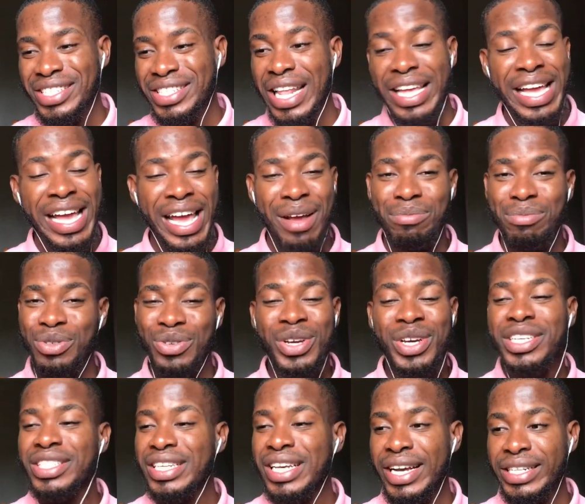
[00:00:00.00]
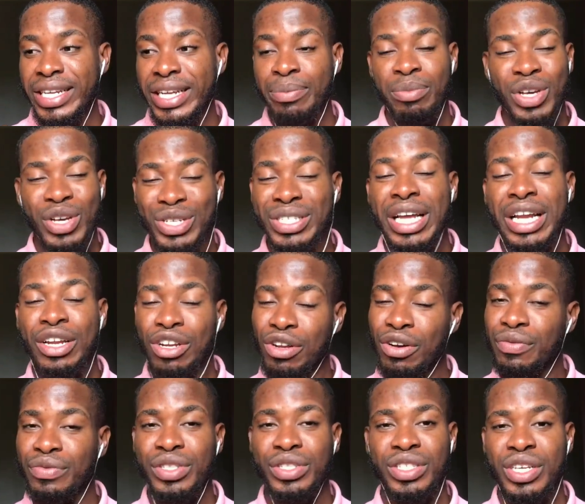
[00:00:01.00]
Like I am so excited because I
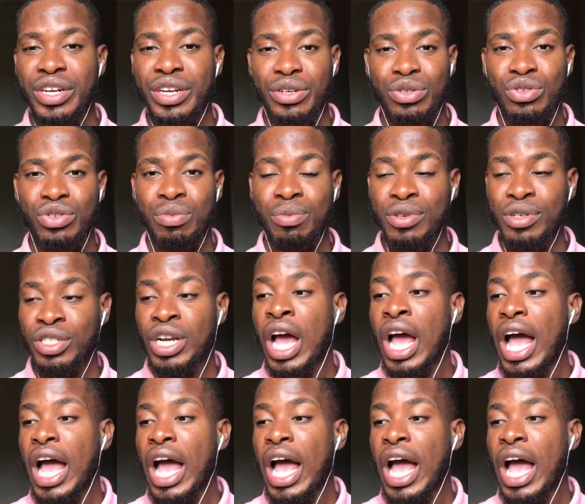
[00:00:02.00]
love this girl so much.